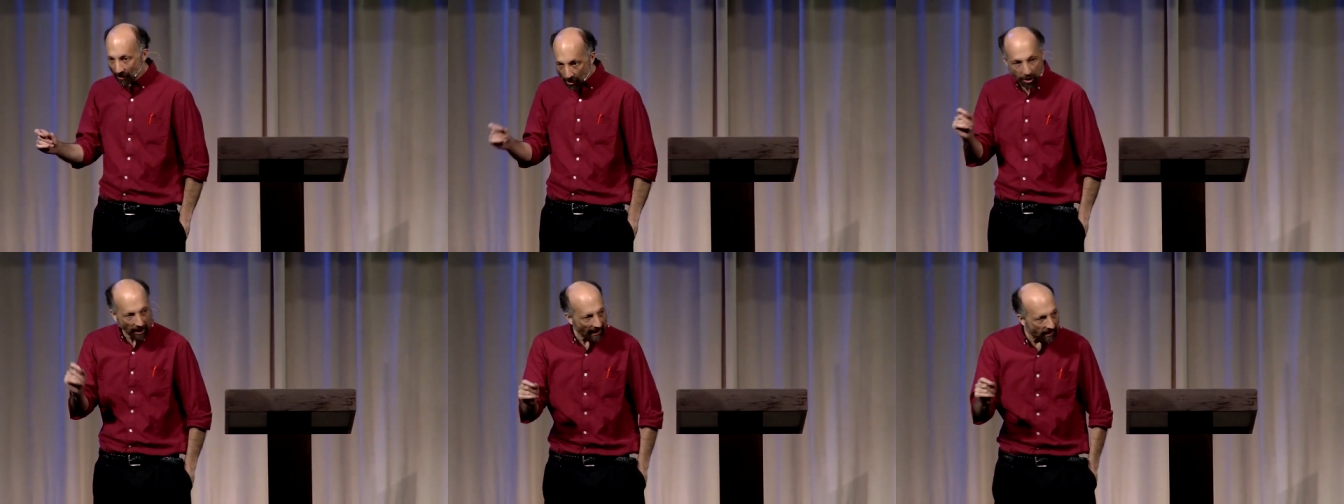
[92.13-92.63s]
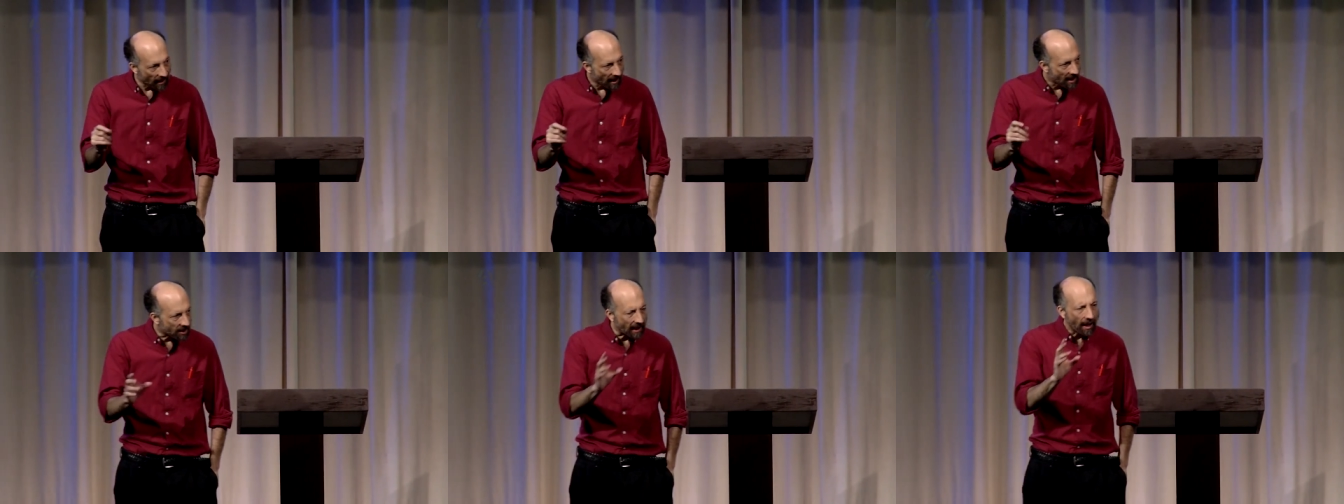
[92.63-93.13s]
Understand?
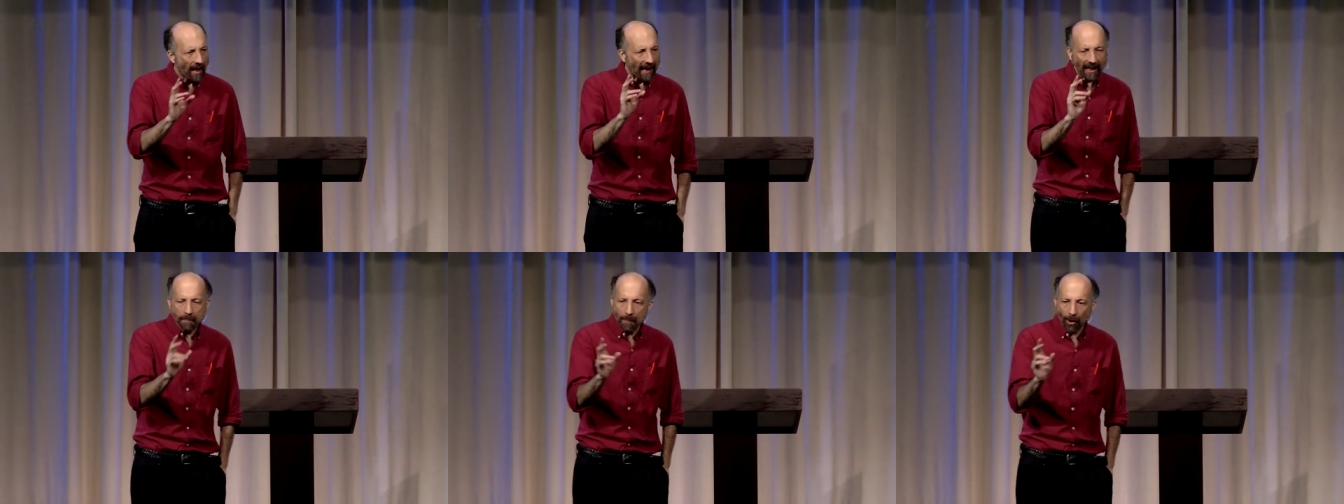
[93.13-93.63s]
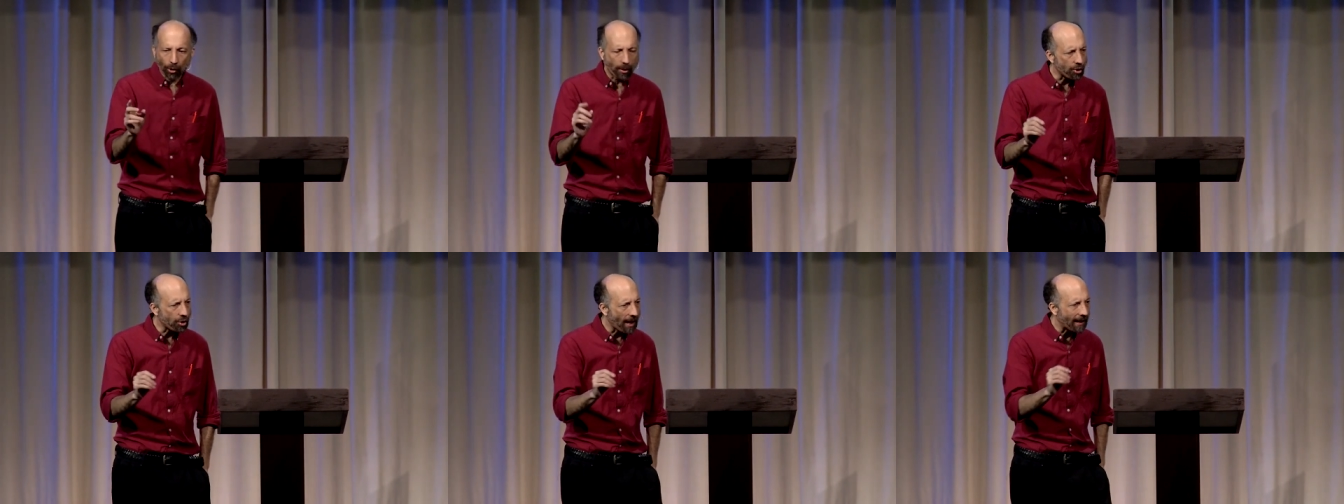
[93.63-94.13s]
See, in mere
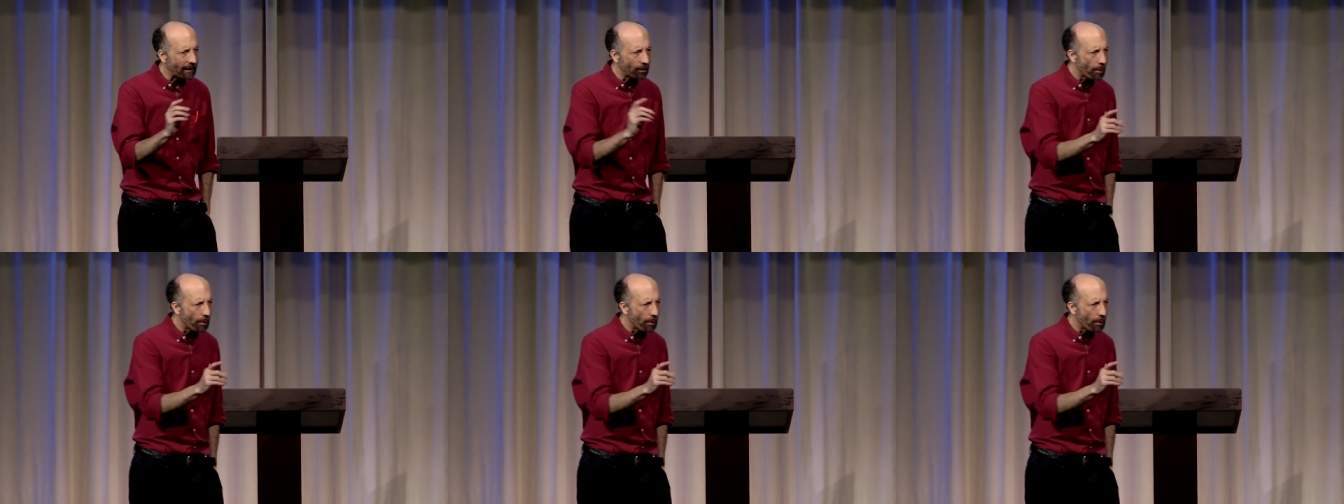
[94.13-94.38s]
Christianity,